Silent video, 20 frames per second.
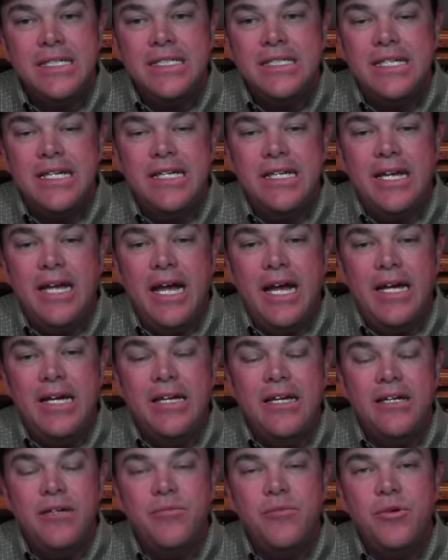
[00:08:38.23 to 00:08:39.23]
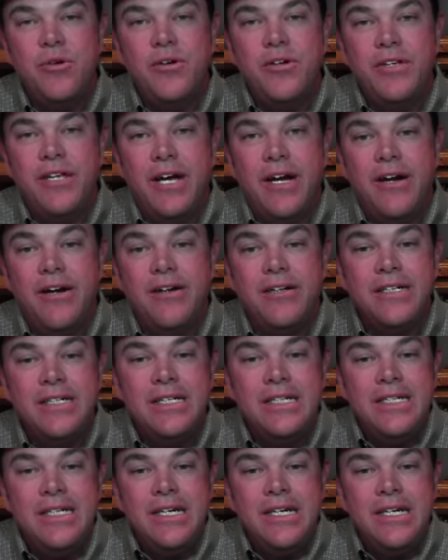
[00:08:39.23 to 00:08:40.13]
didn't gain any more there.